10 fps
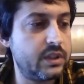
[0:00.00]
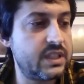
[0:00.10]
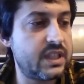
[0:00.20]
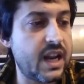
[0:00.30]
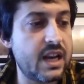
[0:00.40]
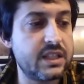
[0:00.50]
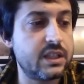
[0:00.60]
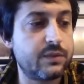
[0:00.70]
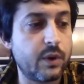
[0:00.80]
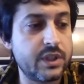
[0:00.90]
this
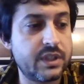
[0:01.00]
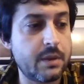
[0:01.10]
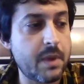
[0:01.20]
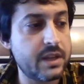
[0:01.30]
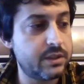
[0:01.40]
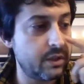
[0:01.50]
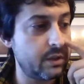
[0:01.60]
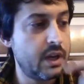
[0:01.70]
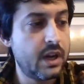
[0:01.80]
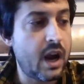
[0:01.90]
analysis for each
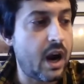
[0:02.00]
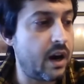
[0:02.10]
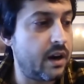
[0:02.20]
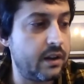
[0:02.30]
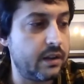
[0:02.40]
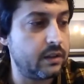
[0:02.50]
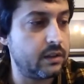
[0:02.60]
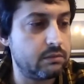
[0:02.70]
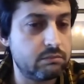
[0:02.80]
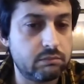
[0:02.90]
dimension are
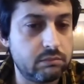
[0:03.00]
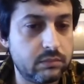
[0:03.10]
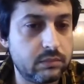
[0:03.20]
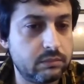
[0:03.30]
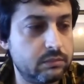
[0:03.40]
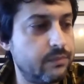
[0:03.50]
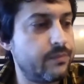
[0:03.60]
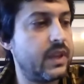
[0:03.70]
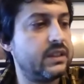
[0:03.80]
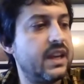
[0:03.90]

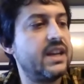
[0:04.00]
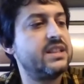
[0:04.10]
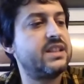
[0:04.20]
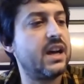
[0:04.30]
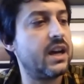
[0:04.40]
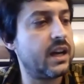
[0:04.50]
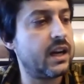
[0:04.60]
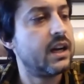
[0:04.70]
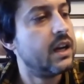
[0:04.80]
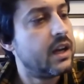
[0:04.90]
that there is
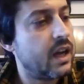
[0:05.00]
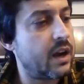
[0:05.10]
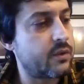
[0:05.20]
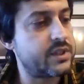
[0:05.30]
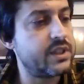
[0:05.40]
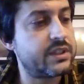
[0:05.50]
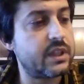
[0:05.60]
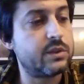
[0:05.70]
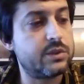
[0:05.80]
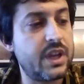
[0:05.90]
a
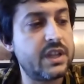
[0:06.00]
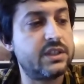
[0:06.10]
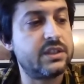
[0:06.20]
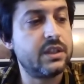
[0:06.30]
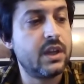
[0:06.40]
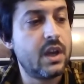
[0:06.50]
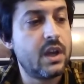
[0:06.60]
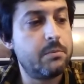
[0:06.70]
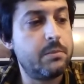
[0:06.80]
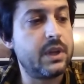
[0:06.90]
resistance to change
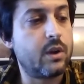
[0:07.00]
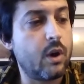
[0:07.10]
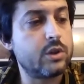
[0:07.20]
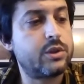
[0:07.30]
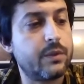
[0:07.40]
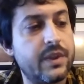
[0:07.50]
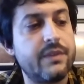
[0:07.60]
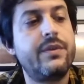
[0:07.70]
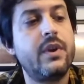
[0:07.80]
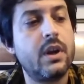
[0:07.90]
because of
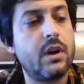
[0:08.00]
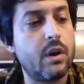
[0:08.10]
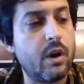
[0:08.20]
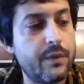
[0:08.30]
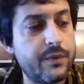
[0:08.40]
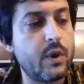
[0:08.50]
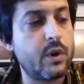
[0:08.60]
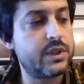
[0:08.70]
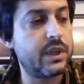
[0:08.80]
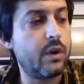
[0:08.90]
the fear of
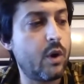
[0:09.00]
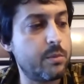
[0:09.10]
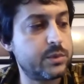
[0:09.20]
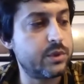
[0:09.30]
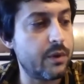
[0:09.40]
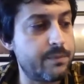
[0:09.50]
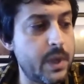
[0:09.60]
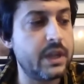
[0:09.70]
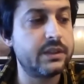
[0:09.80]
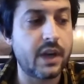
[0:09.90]
nursing homes of
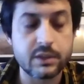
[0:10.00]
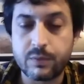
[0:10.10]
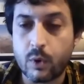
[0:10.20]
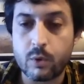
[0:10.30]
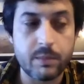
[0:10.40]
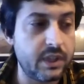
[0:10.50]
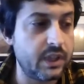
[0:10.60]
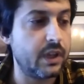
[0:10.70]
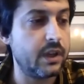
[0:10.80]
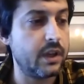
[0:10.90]
being transformed
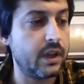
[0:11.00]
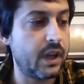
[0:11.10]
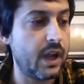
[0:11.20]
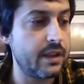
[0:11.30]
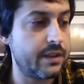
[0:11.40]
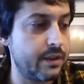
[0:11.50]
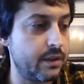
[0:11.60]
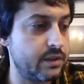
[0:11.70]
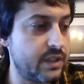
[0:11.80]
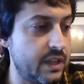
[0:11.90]
in
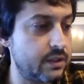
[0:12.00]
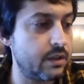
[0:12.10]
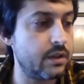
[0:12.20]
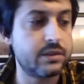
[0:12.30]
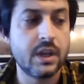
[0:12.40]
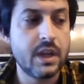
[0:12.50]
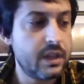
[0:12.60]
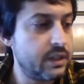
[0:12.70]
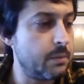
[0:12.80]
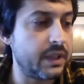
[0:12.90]
health centers.
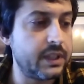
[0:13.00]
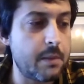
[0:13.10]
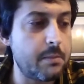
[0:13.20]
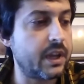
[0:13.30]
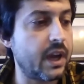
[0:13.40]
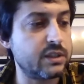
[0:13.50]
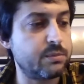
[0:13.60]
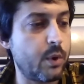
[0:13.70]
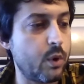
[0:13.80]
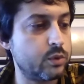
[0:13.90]
The pandemic
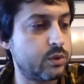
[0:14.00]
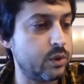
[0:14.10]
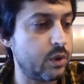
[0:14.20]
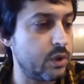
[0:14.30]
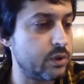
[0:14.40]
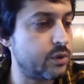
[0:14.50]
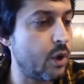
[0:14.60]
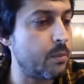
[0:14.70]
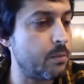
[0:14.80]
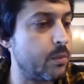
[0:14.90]
has brought
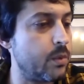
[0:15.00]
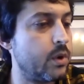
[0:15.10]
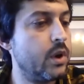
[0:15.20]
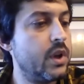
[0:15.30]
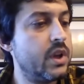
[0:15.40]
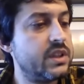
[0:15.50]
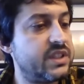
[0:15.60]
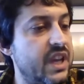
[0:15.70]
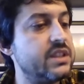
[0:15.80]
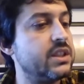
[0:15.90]
some
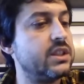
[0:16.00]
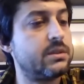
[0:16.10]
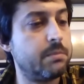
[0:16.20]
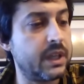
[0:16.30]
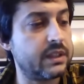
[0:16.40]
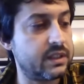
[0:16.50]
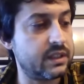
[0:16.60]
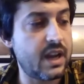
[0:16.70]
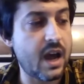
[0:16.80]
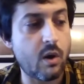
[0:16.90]
changes, but
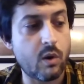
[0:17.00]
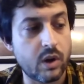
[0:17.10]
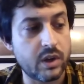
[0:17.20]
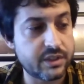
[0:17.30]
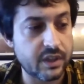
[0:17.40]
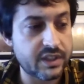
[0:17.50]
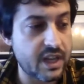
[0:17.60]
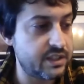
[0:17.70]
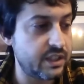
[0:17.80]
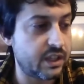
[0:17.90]
now a
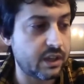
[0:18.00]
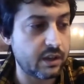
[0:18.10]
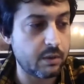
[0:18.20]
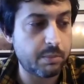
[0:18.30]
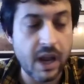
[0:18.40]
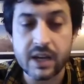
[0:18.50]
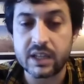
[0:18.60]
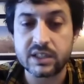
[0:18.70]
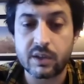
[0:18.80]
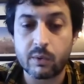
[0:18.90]
strategic
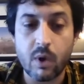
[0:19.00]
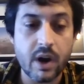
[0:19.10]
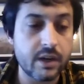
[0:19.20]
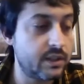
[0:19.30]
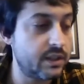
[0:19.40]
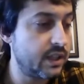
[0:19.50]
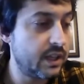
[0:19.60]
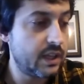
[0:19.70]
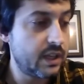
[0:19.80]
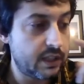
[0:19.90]
planning is required.
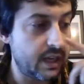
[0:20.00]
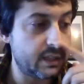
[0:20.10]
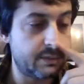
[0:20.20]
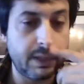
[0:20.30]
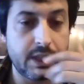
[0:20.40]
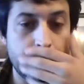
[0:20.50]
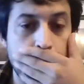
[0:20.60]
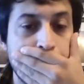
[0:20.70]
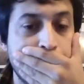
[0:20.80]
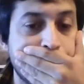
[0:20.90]
Next, please.